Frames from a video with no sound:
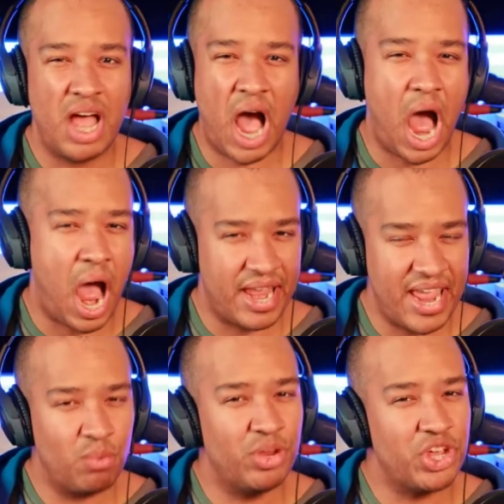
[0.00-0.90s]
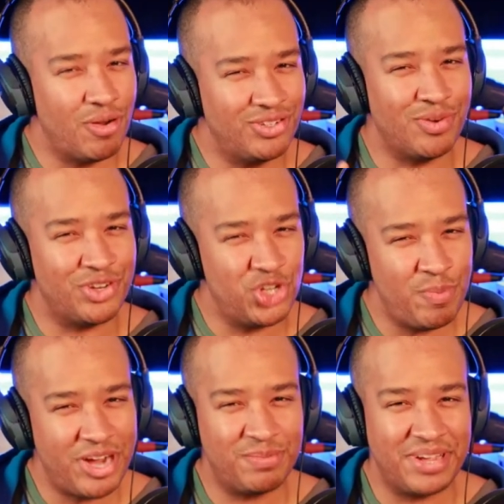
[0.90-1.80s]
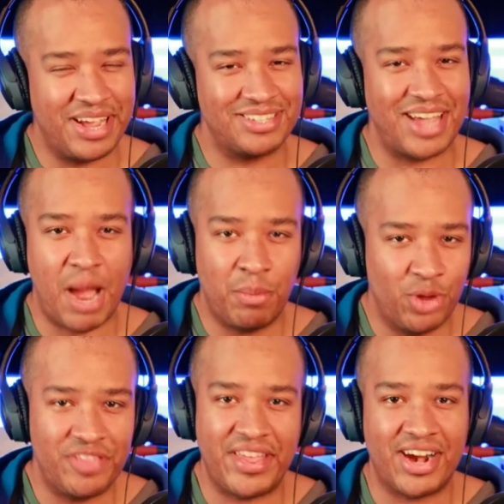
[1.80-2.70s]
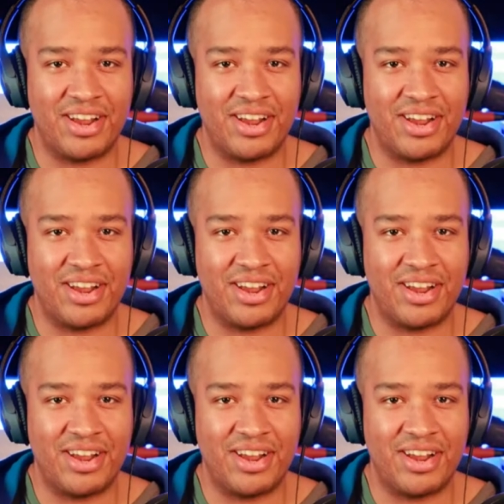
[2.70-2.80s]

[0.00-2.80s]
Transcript: I-, I can't really go into it too much because I'm only there.